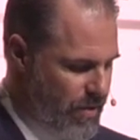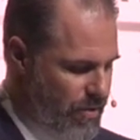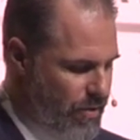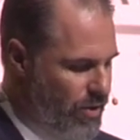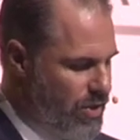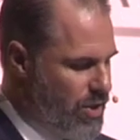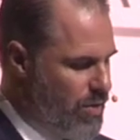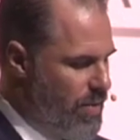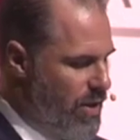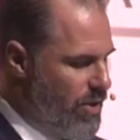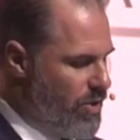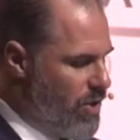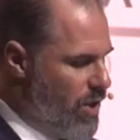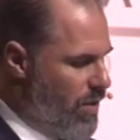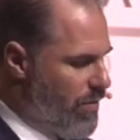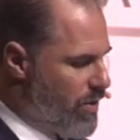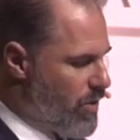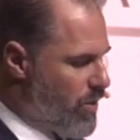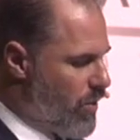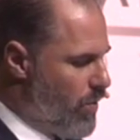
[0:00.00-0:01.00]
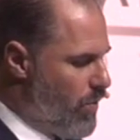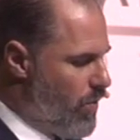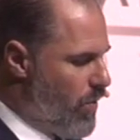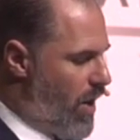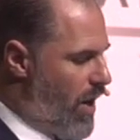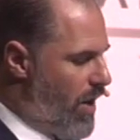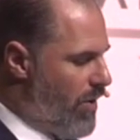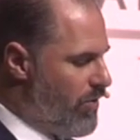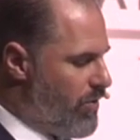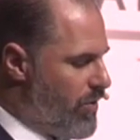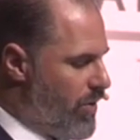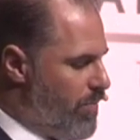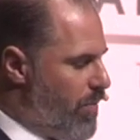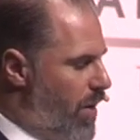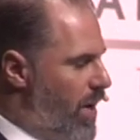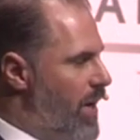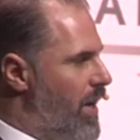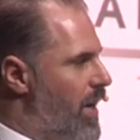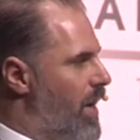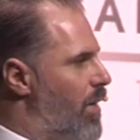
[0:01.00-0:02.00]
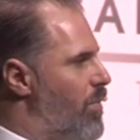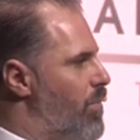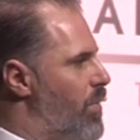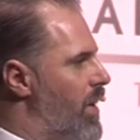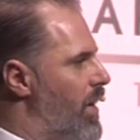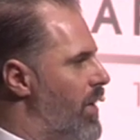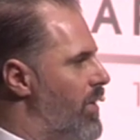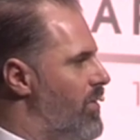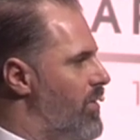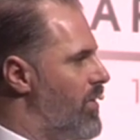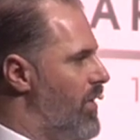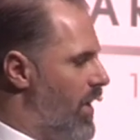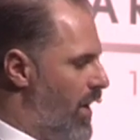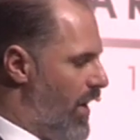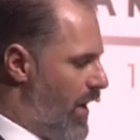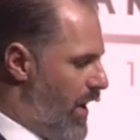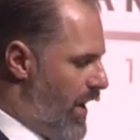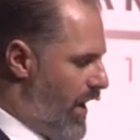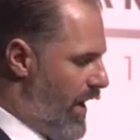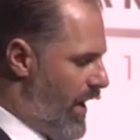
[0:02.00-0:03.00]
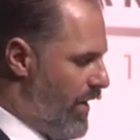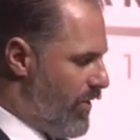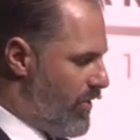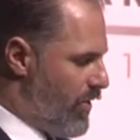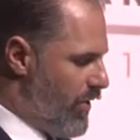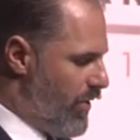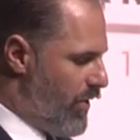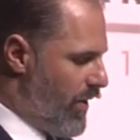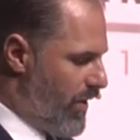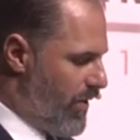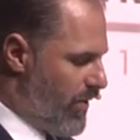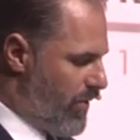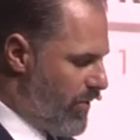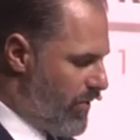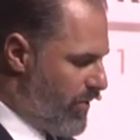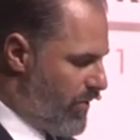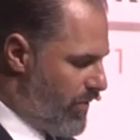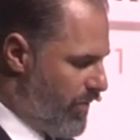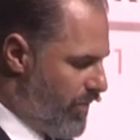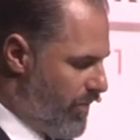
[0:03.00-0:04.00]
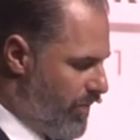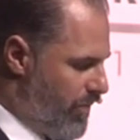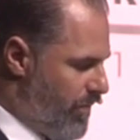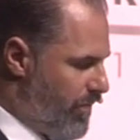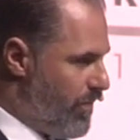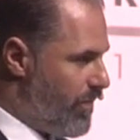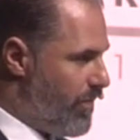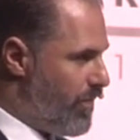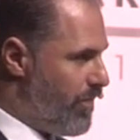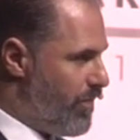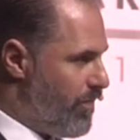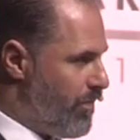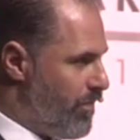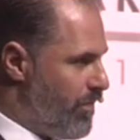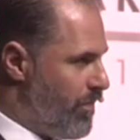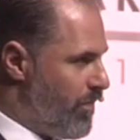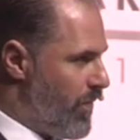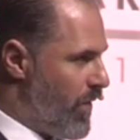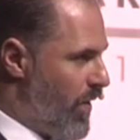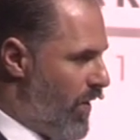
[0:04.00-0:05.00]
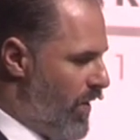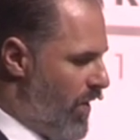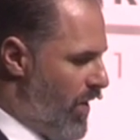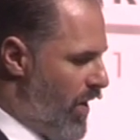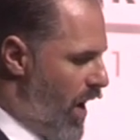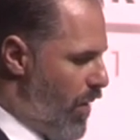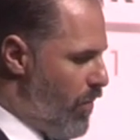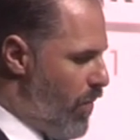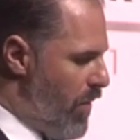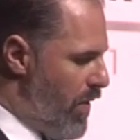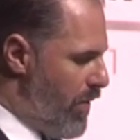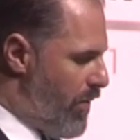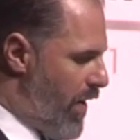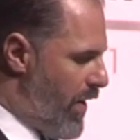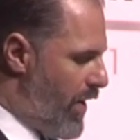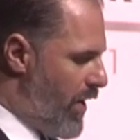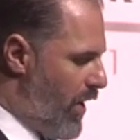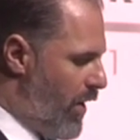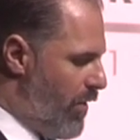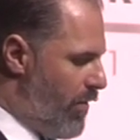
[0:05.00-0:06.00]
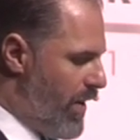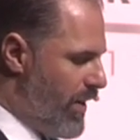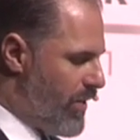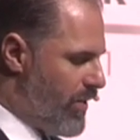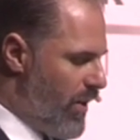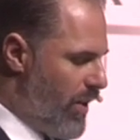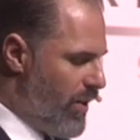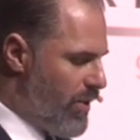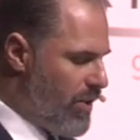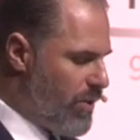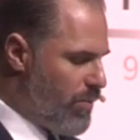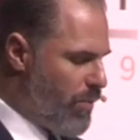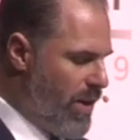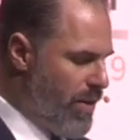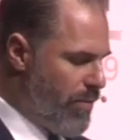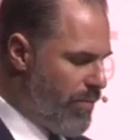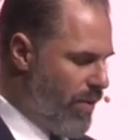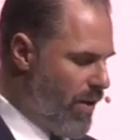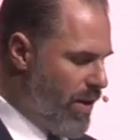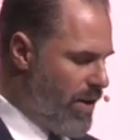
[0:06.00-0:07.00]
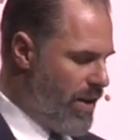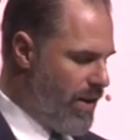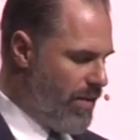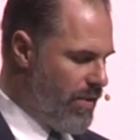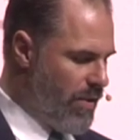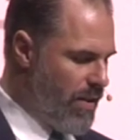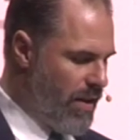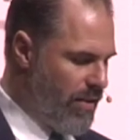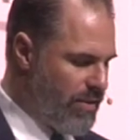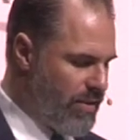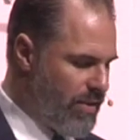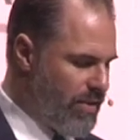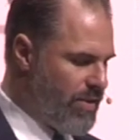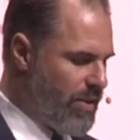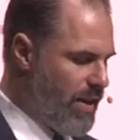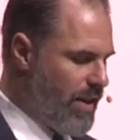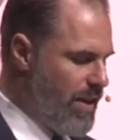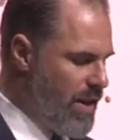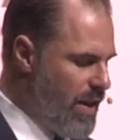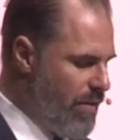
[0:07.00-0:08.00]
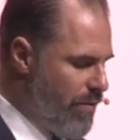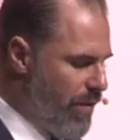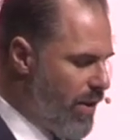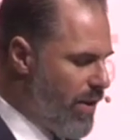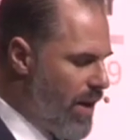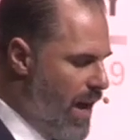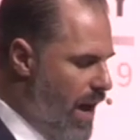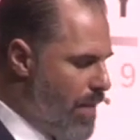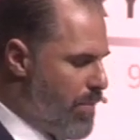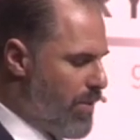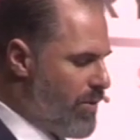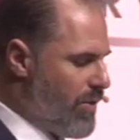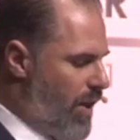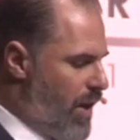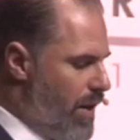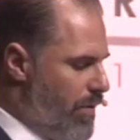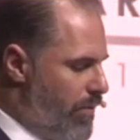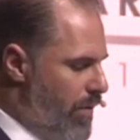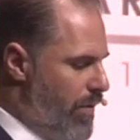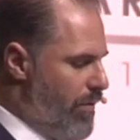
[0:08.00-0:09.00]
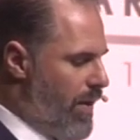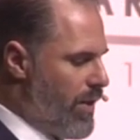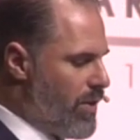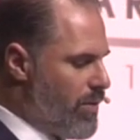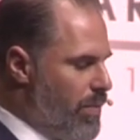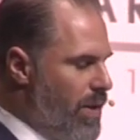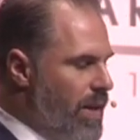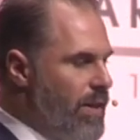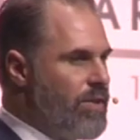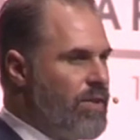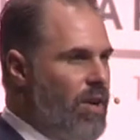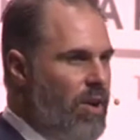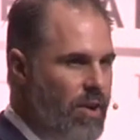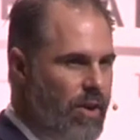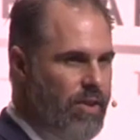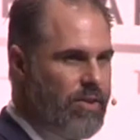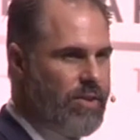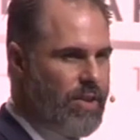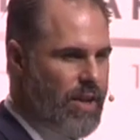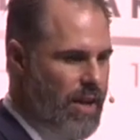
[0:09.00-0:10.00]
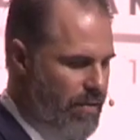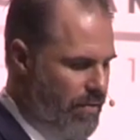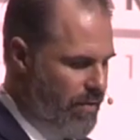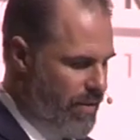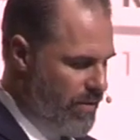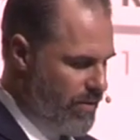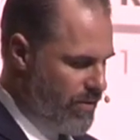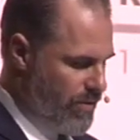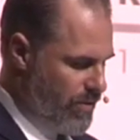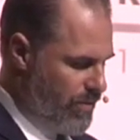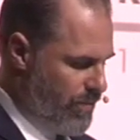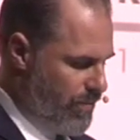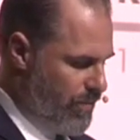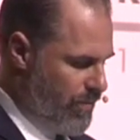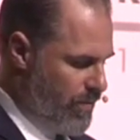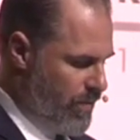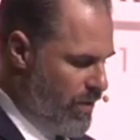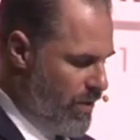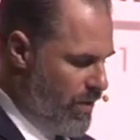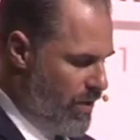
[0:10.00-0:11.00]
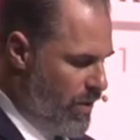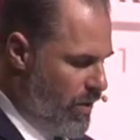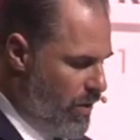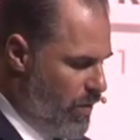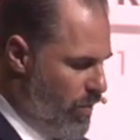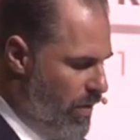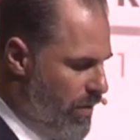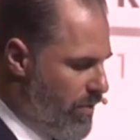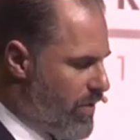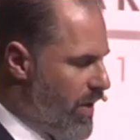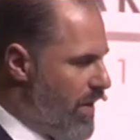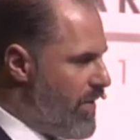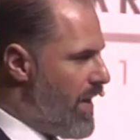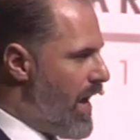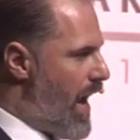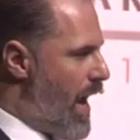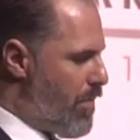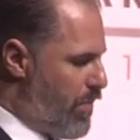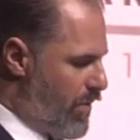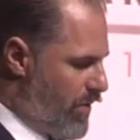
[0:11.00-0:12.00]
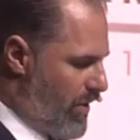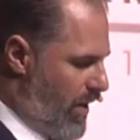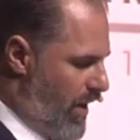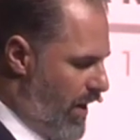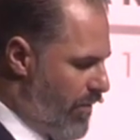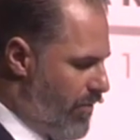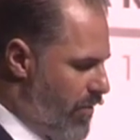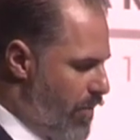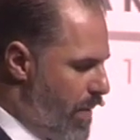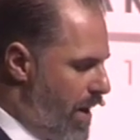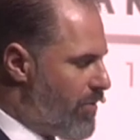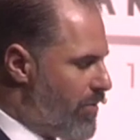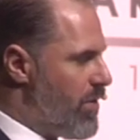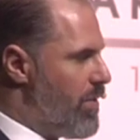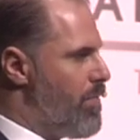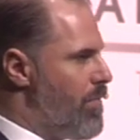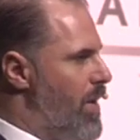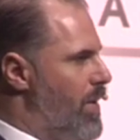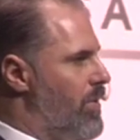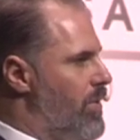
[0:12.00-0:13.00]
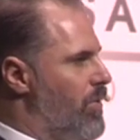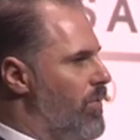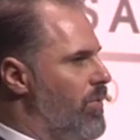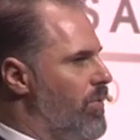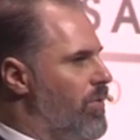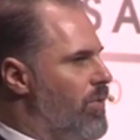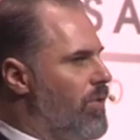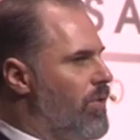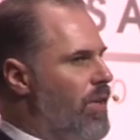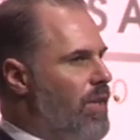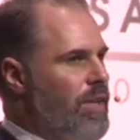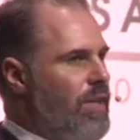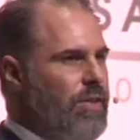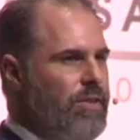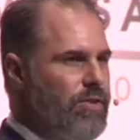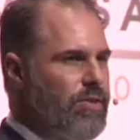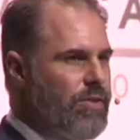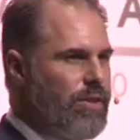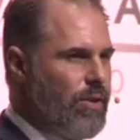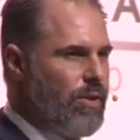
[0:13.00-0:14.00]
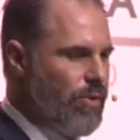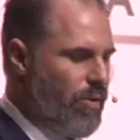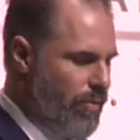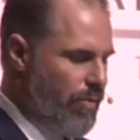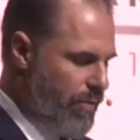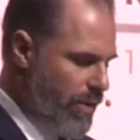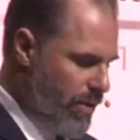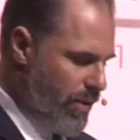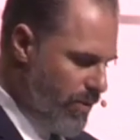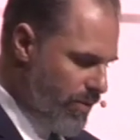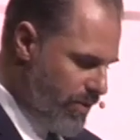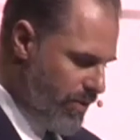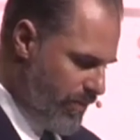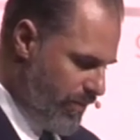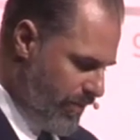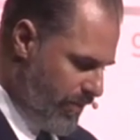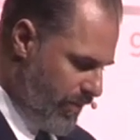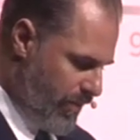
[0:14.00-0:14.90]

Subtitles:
Not to mention over 200 mining companies here to do deals. And what we found in our research is we're finding that there is a significant appetite for investment in targeted areas. We've seen the appetite for battery metals still not filled.